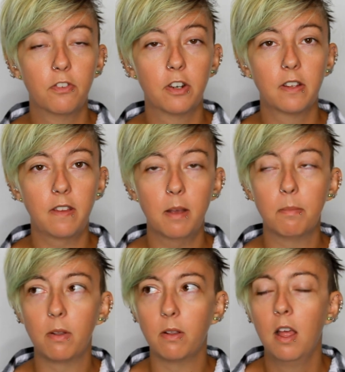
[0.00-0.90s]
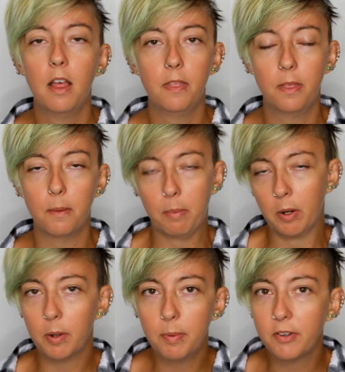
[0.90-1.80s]
for example, the
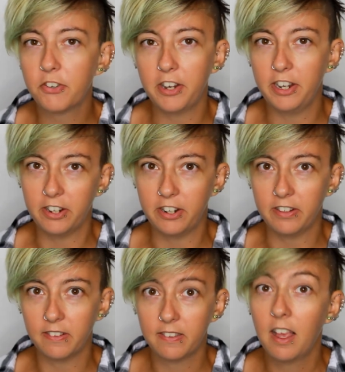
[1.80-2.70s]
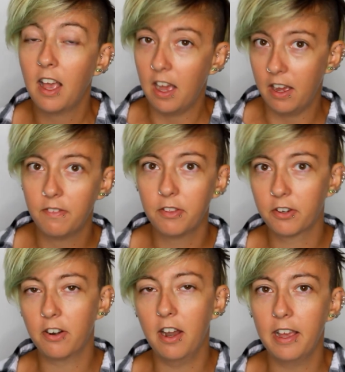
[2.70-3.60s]
perpetrators of the
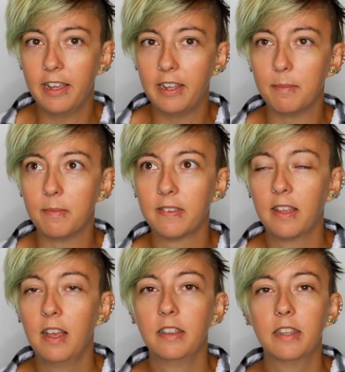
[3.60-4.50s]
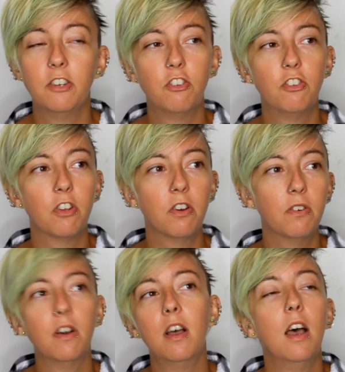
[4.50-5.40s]
crimes. Let's
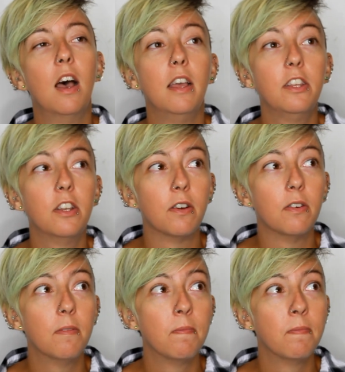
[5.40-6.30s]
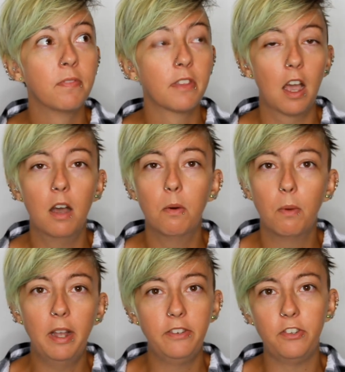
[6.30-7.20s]
show, you know, a
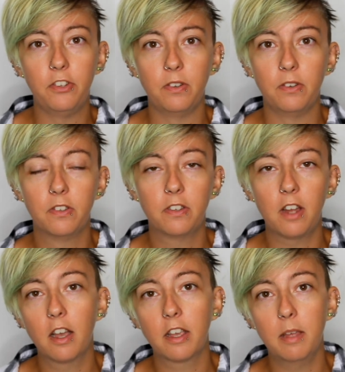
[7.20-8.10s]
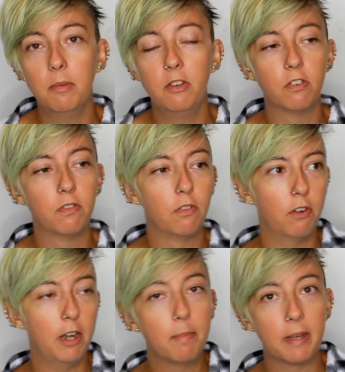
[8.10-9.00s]
white dude, stock image of
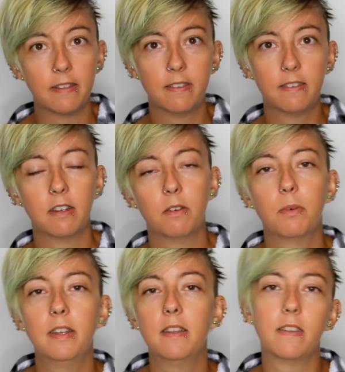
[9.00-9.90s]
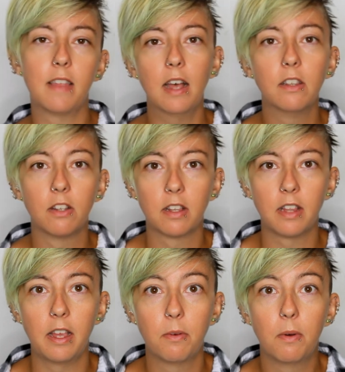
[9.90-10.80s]
rapist. What does that look
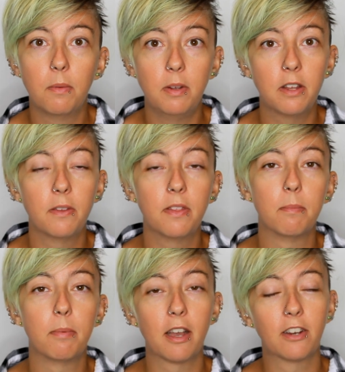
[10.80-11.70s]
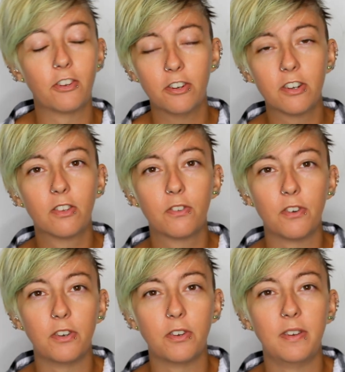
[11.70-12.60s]
like? Well, we know that Brock Turner's
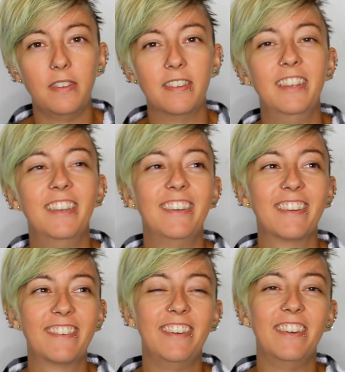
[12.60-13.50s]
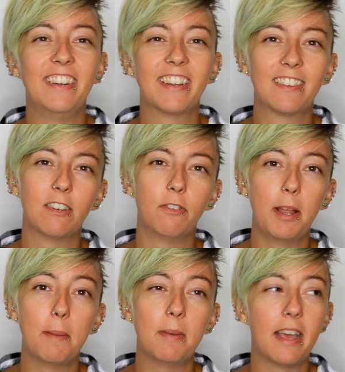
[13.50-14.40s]
photo is in the dictionary next to
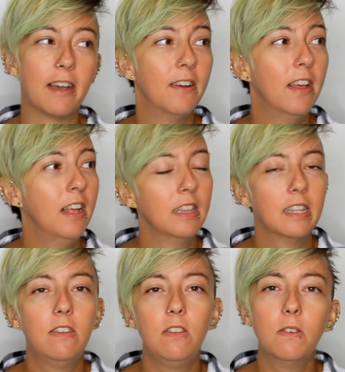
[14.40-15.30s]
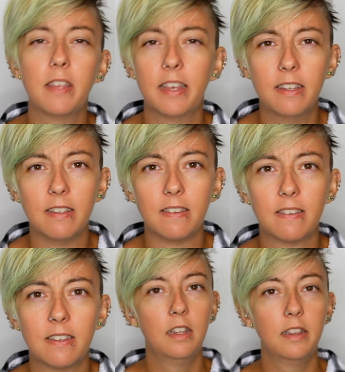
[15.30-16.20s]
rape now. Let's use
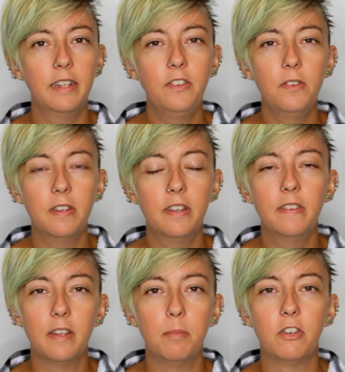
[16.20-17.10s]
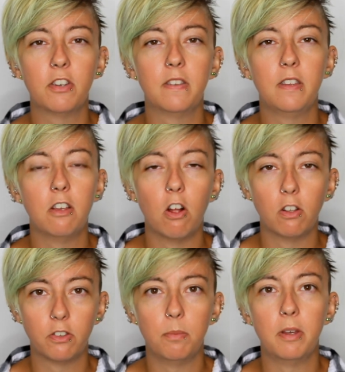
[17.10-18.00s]
his. Let's use his image as the
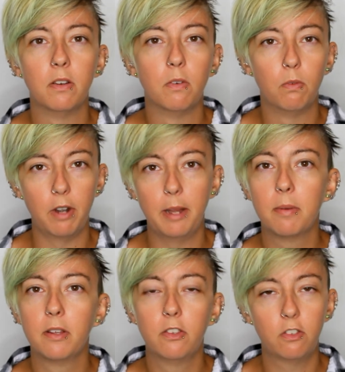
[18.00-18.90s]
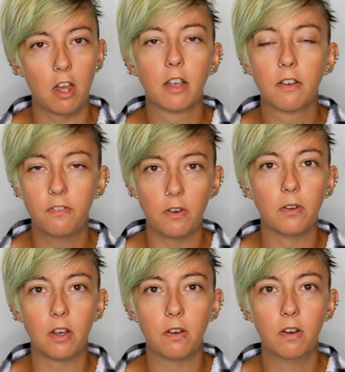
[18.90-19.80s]
ultimate rape stock
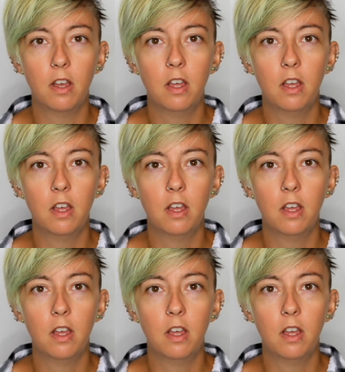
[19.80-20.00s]
photo.